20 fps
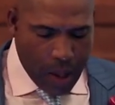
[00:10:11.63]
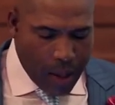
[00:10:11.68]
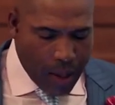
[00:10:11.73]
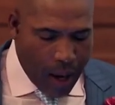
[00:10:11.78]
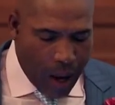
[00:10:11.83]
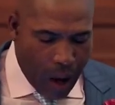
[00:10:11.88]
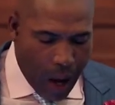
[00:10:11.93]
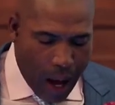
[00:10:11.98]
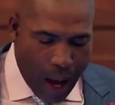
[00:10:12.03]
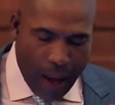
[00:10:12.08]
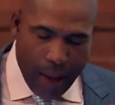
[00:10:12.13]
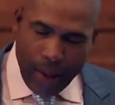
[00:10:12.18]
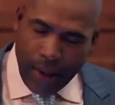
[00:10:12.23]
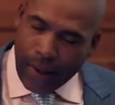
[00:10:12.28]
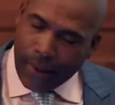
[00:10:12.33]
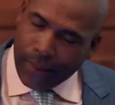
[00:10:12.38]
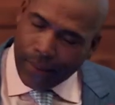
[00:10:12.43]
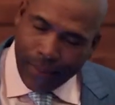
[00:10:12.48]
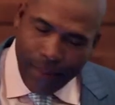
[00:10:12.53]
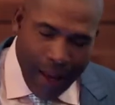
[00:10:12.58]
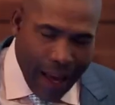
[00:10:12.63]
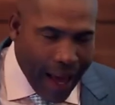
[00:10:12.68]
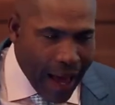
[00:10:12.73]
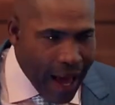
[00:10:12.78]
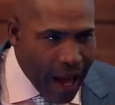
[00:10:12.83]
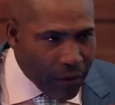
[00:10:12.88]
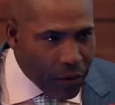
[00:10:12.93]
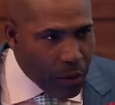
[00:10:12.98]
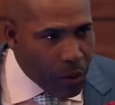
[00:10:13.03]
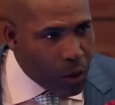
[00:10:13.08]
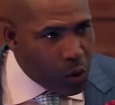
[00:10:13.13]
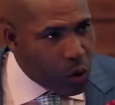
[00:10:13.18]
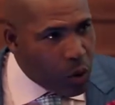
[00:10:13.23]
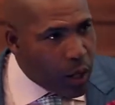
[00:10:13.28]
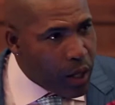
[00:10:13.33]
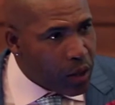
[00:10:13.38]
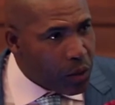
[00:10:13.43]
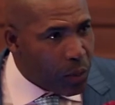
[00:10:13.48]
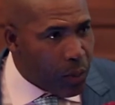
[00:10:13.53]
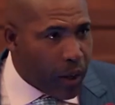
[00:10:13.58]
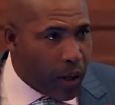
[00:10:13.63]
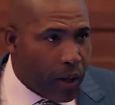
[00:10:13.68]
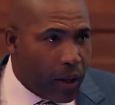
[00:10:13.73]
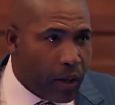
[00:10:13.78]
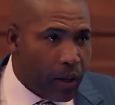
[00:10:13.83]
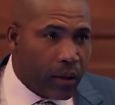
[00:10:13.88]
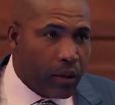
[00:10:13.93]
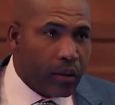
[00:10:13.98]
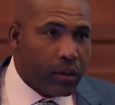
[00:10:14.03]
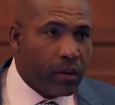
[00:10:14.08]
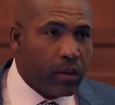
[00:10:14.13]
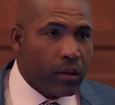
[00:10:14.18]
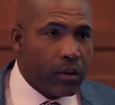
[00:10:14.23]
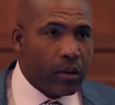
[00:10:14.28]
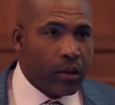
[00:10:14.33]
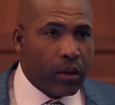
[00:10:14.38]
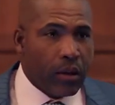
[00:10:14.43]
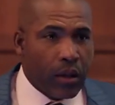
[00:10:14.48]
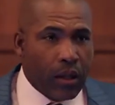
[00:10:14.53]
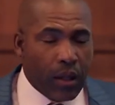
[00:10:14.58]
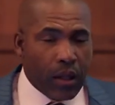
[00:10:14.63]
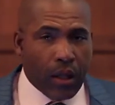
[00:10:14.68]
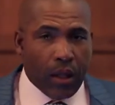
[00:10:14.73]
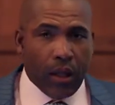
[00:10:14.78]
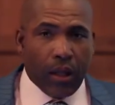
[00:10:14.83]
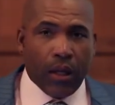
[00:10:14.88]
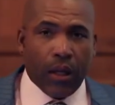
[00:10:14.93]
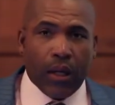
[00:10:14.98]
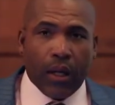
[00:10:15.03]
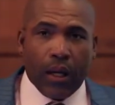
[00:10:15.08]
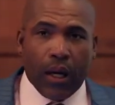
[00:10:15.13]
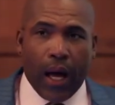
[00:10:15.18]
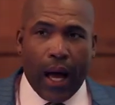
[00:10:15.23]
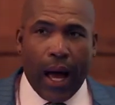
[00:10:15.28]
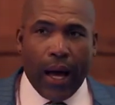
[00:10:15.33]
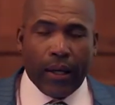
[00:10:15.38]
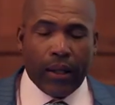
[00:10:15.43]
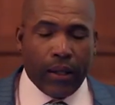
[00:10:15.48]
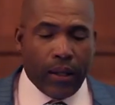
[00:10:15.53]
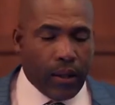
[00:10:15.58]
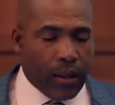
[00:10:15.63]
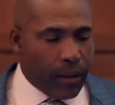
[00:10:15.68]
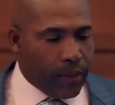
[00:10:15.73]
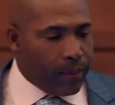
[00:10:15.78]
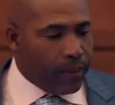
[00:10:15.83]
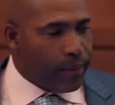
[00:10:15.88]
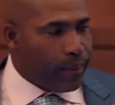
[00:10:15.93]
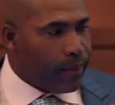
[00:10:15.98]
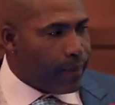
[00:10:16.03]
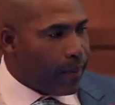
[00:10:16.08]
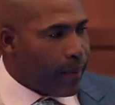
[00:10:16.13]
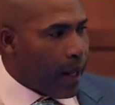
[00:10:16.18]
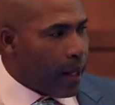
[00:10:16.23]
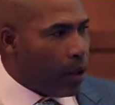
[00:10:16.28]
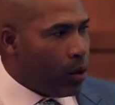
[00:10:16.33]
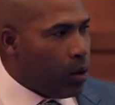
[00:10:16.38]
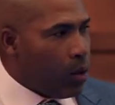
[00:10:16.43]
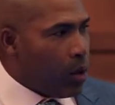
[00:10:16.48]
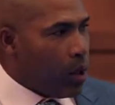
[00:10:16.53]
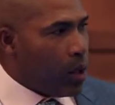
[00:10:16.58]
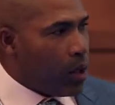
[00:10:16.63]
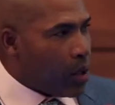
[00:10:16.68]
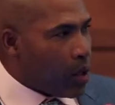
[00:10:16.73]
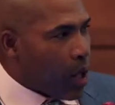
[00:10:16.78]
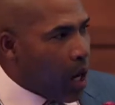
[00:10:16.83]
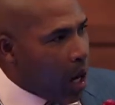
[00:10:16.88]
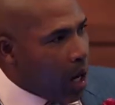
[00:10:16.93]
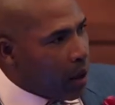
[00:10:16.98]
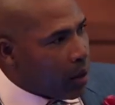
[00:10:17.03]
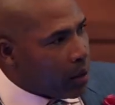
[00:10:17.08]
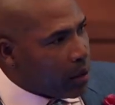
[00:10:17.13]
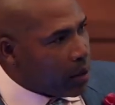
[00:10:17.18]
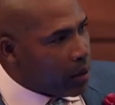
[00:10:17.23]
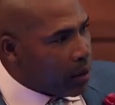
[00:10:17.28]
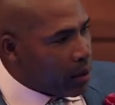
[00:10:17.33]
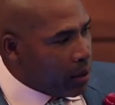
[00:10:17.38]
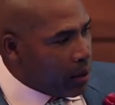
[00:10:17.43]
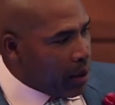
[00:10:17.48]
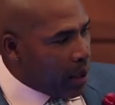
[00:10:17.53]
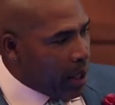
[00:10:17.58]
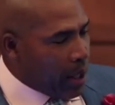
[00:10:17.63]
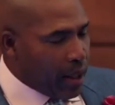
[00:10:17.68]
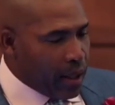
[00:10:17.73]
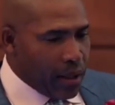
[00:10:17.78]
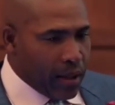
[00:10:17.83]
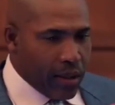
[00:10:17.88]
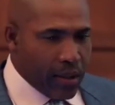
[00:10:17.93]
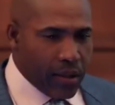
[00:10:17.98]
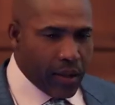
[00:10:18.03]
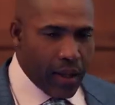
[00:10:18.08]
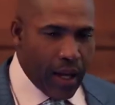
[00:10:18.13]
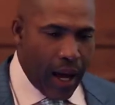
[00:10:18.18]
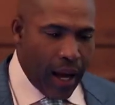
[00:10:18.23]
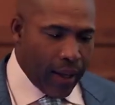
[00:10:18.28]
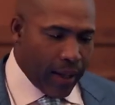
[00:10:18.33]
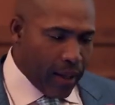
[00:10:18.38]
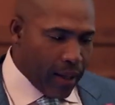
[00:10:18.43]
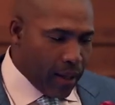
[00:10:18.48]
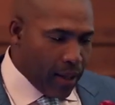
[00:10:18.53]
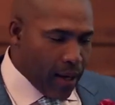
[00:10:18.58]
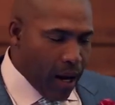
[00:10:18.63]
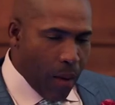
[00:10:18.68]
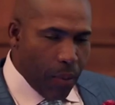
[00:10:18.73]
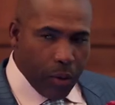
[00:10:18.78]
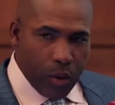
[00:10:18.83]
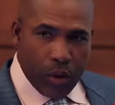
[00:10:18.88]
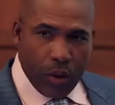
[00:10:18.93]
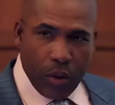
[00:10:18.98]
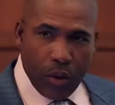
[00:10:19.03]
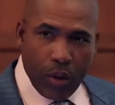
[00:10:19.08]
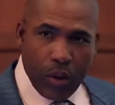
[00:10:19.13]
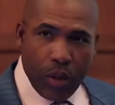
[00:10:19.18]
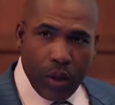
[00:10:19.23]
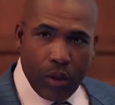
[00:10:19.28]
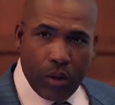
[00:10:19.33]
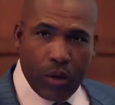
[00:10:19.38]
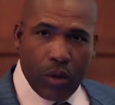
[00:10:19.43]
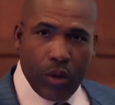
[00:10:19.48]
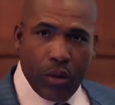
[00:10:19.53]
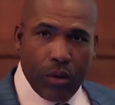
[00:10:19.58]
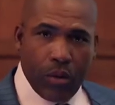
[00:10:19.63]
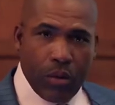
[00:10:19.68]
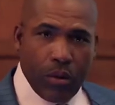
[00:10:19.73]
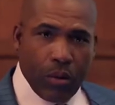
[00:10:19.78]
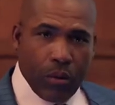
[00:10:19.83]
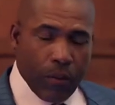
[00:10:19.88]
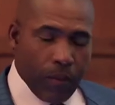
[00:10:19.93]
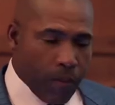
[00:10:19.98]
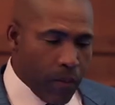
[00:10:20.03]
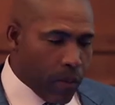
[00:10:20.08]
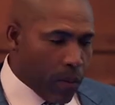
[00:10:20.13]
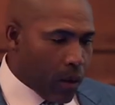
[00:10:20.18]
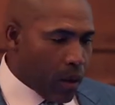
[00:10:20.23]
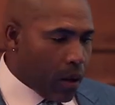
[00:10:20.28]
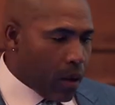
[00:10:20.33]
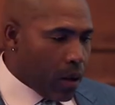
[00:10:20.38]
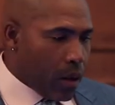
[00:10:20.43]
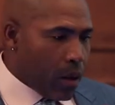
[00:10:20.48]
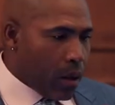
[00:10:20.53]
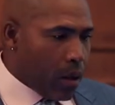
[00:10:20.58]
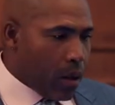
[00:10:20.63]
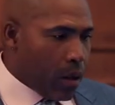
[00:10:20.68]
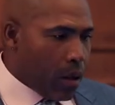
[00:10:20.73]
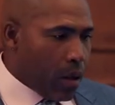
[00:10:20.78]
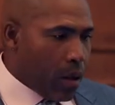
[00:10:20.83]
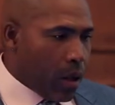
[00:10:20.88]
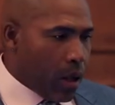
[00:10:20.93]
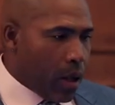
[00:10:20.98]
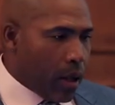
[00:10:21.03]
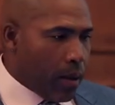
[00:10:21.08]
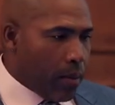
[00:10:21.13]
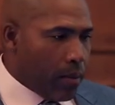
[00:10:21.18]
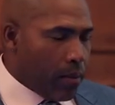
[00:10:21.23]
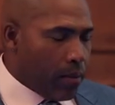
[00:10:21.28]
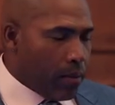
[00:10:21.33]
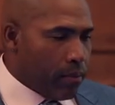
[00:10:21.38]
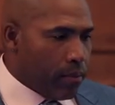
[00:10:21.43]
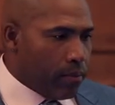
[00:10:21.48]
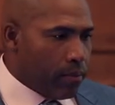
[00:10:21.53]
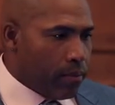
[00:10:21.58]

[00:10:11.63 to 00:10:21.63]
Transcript: Now, I, I have to be transparent. I, I do these talks, and this, I get an opportunity to um,